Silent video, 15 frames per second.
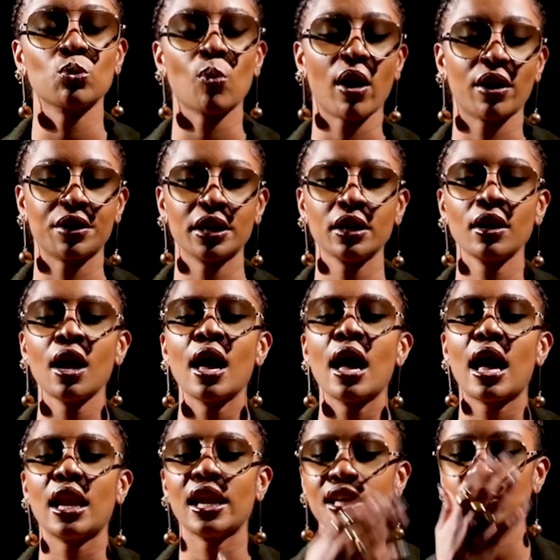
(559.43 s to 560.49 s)
Warren.
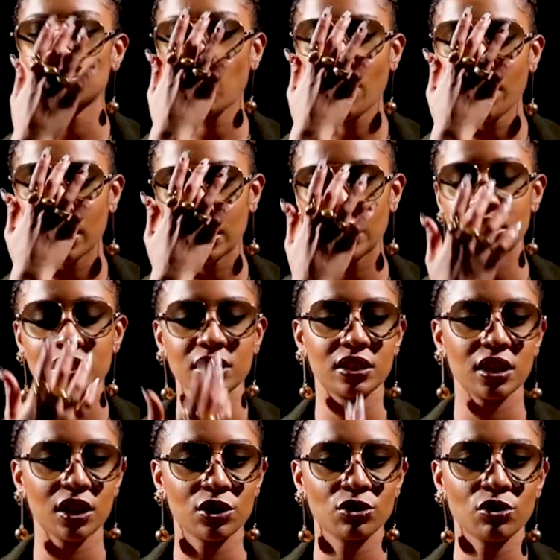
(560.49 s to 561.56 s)
Alex Warren is a
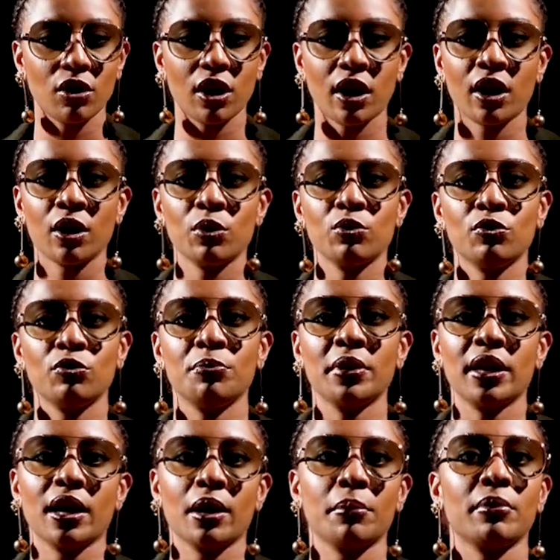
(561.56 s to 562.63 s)
TikToker who
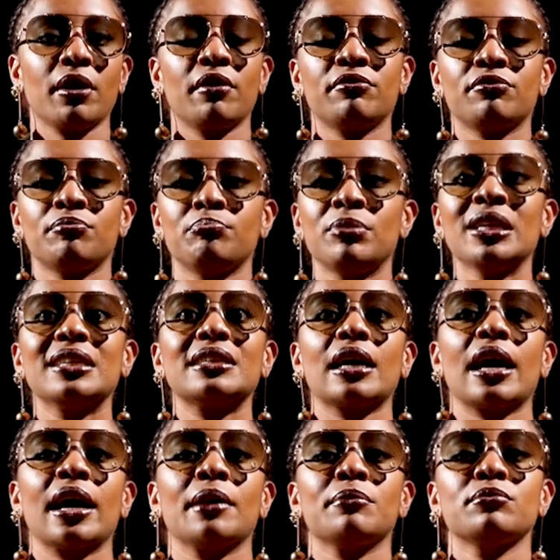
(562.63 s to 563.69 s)
became a
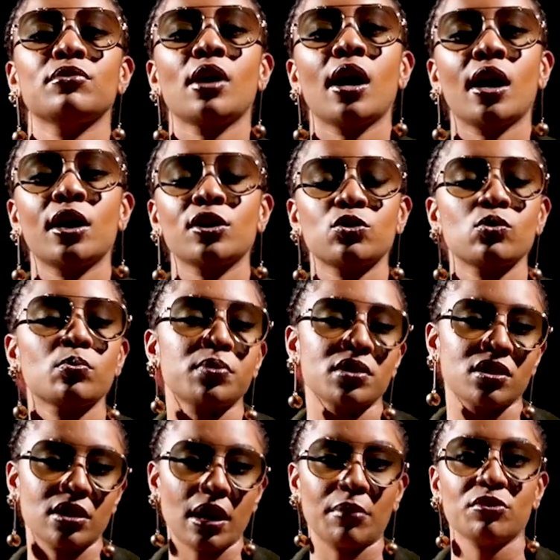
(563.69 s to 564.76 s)
big-time
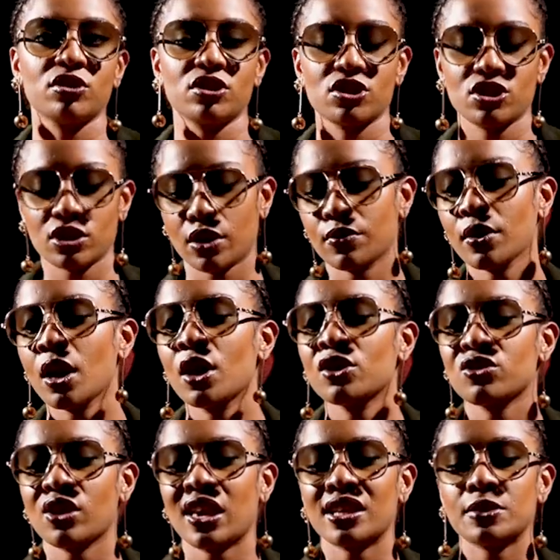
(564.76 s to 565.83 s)
superstar musician.
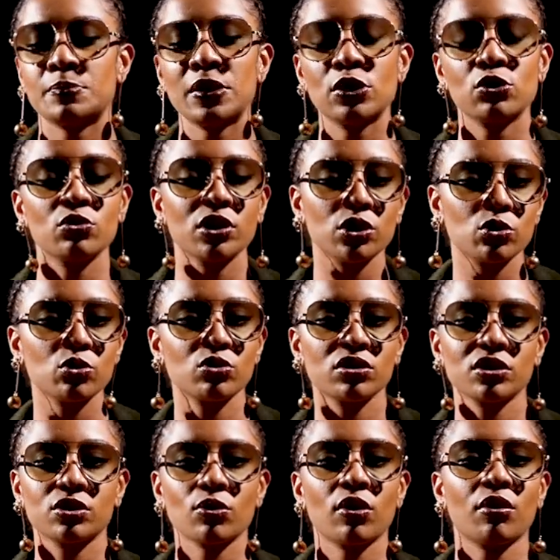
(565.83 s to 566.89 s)
So he has been doing
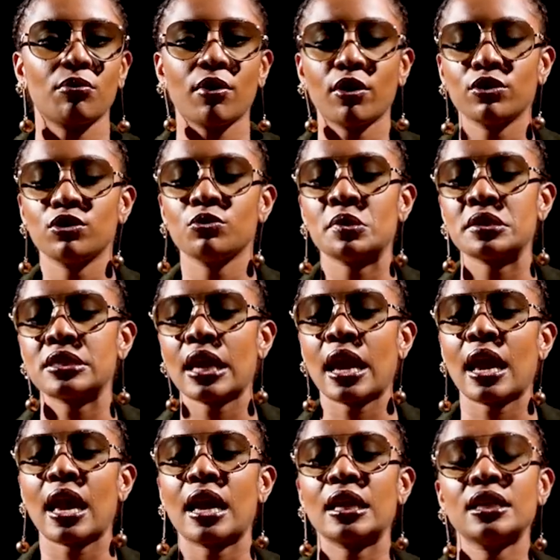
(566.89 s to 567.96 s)
tours all around
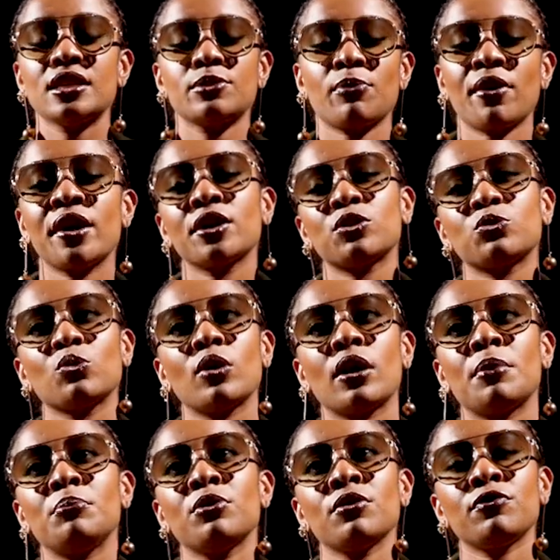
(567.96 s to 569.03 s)
USA, and he's married to
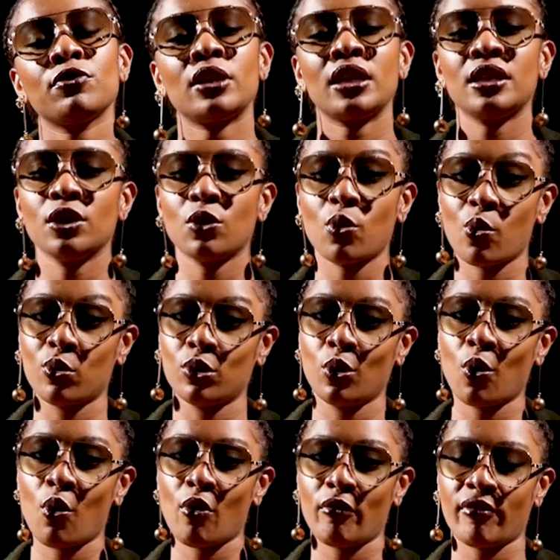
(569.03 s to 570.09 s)
a beautiful lady called
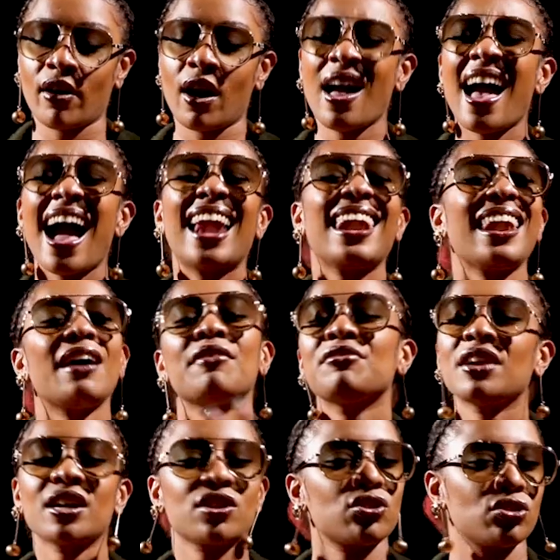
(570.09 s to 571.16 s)
Kova. I love
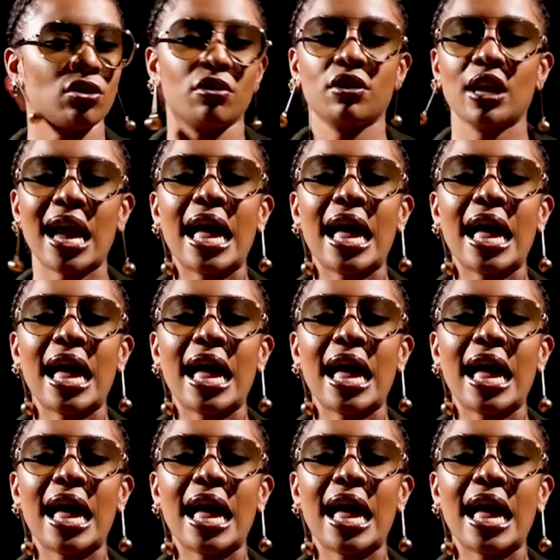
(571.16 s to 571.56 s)
their story.